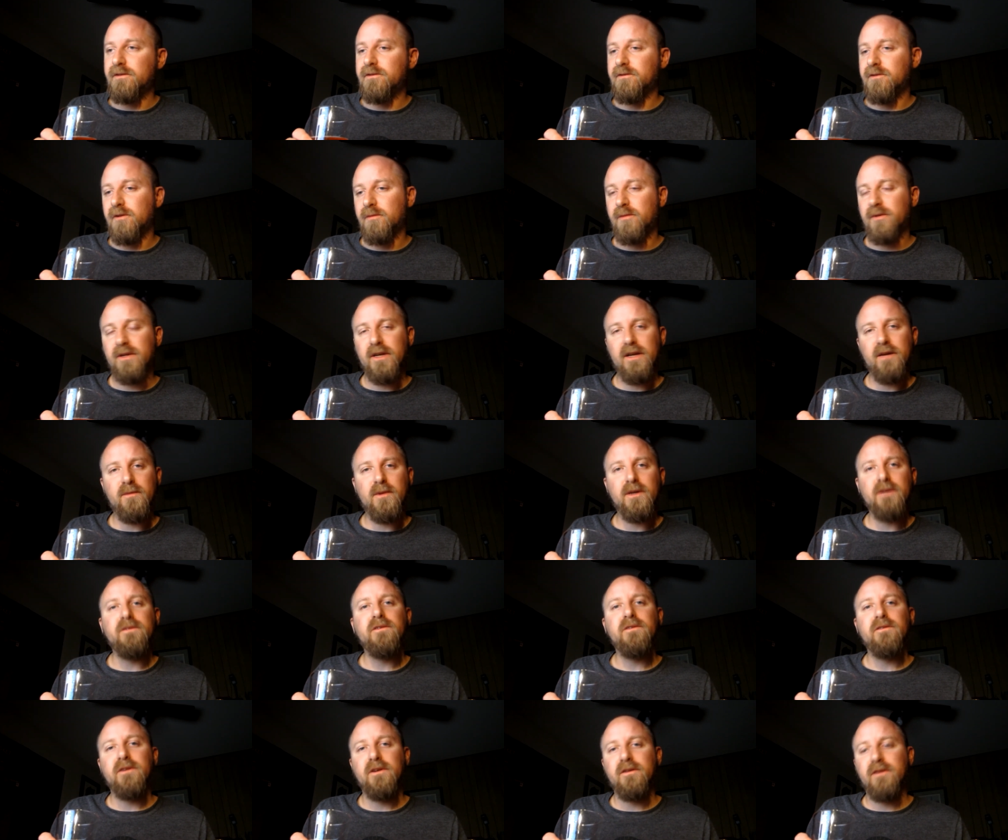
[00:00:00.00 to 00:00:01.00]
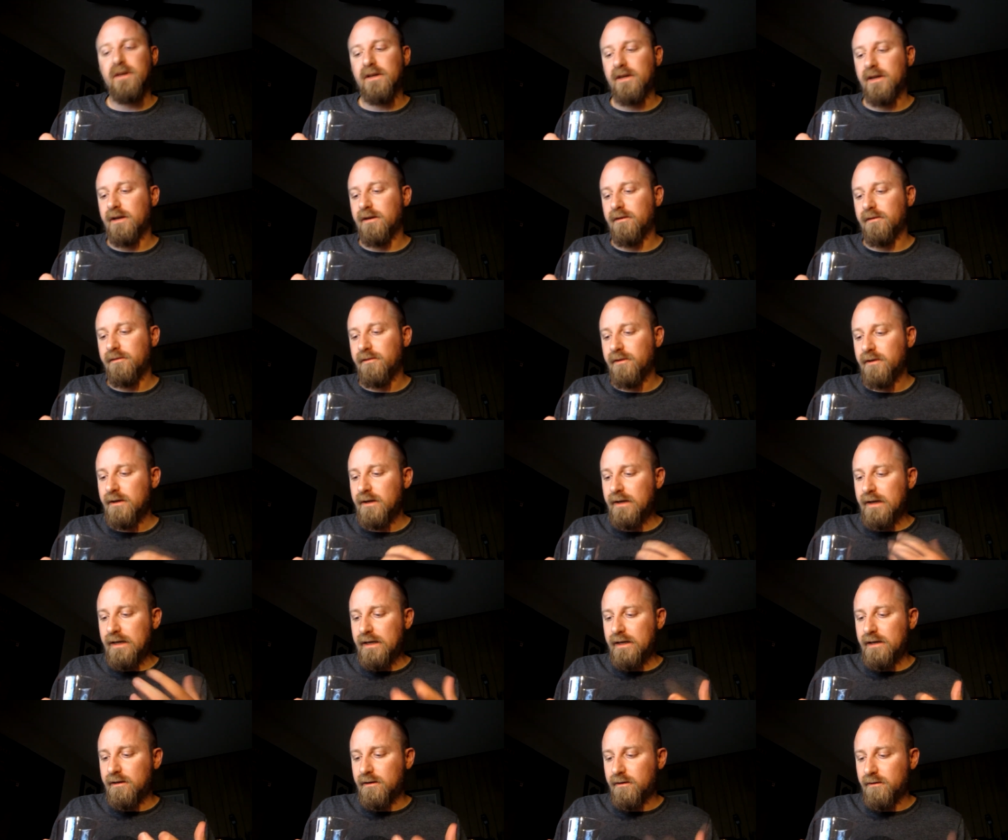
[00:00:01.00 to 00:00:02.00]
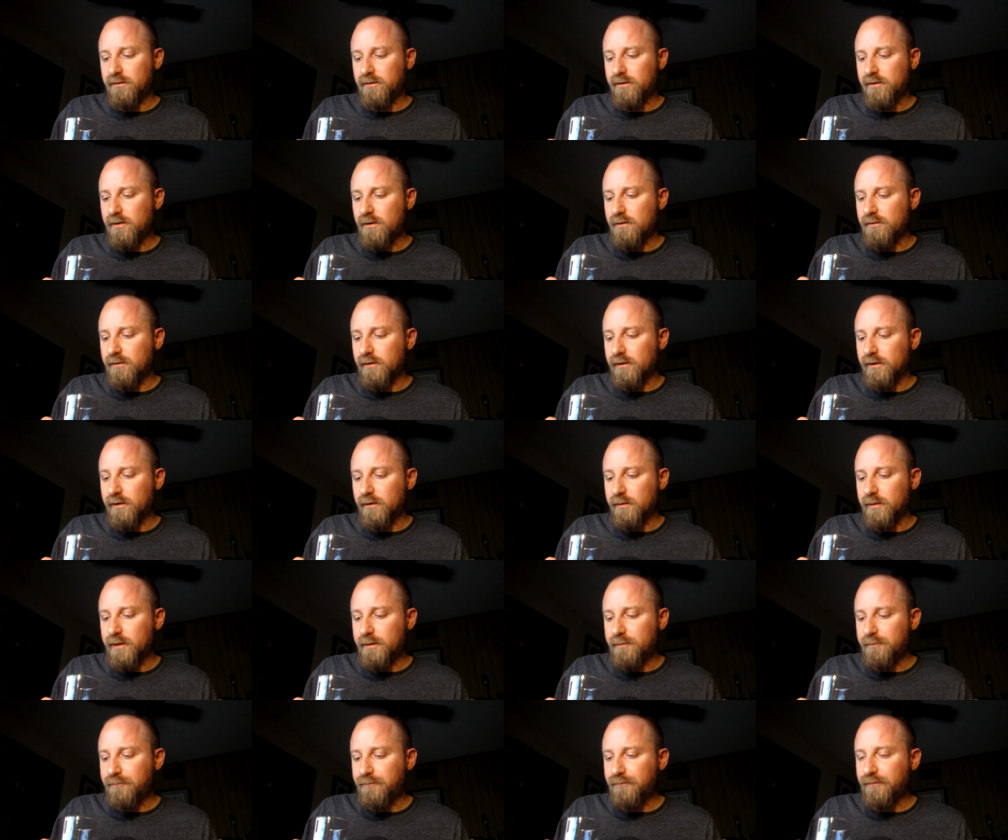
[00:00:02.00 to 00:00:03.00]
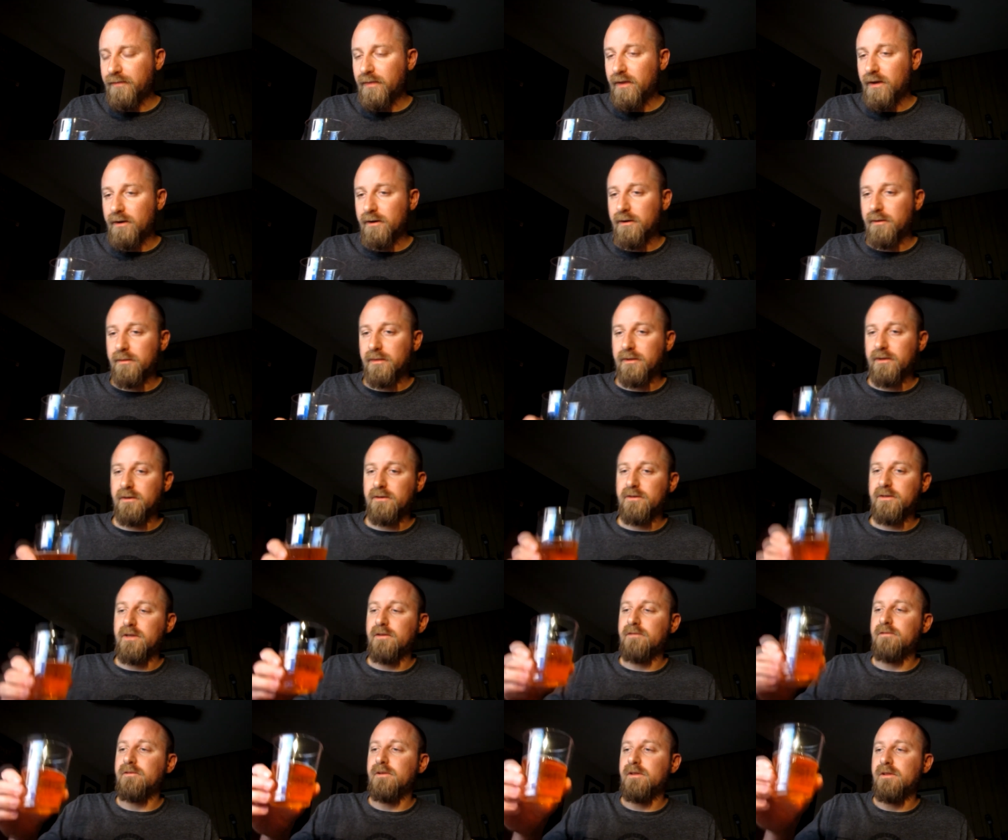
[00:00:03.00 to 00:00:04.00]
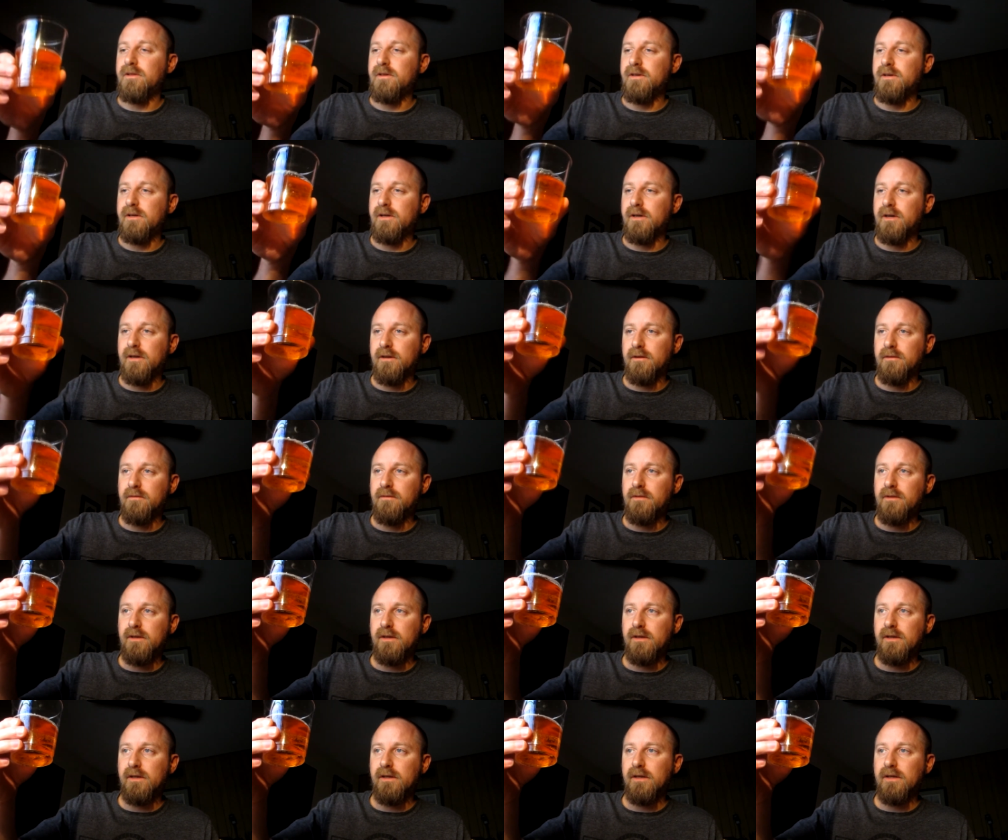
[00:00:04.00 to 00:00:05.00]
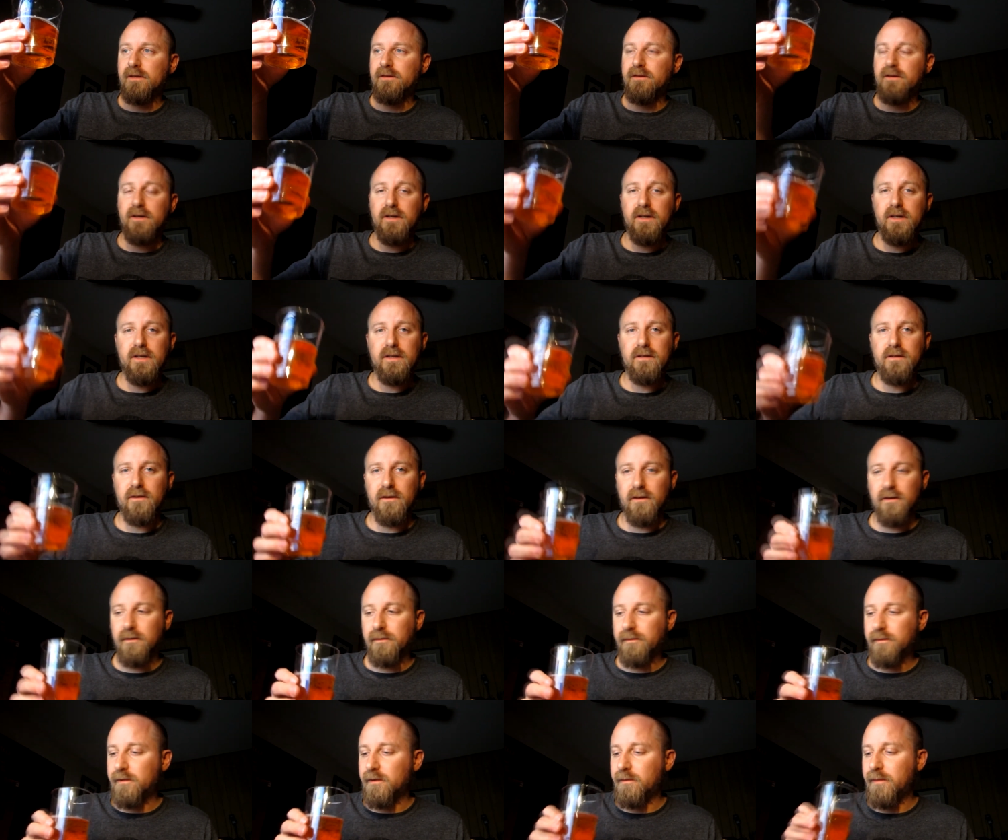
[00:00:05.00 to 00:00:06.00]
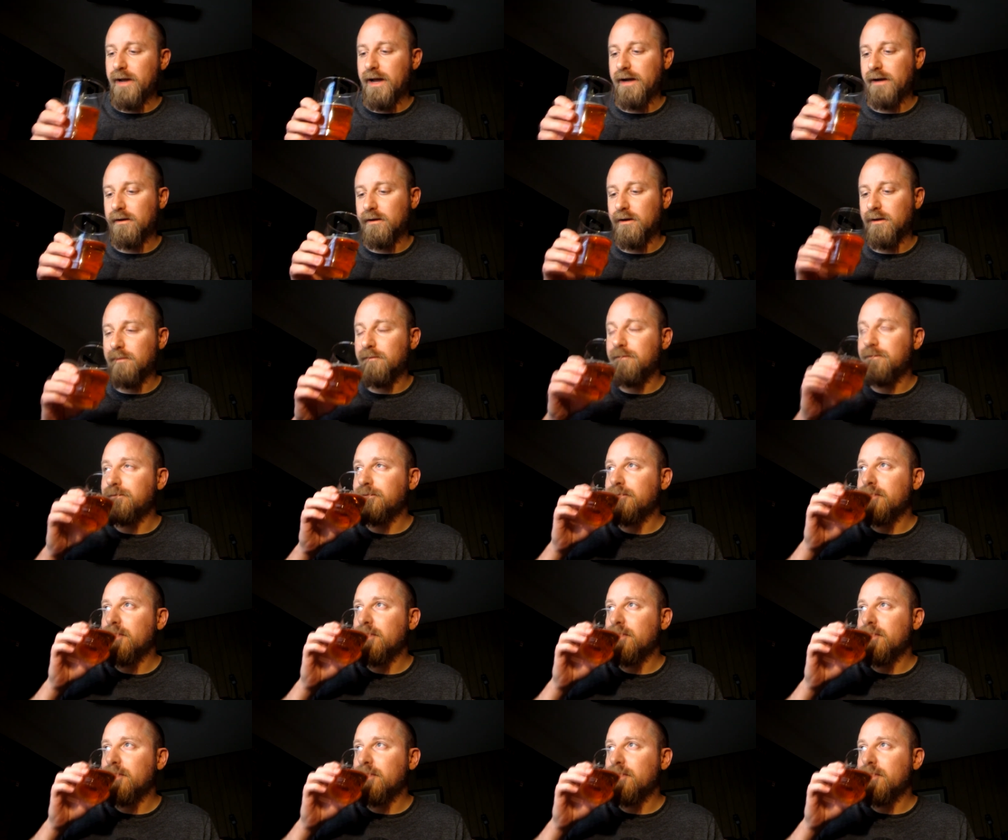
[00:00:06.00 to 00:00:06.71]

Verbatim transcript: So the Brettanomyces, I think, kind of you know took over a little bit um, but there's definitely the uh, the acidity to, to back it up.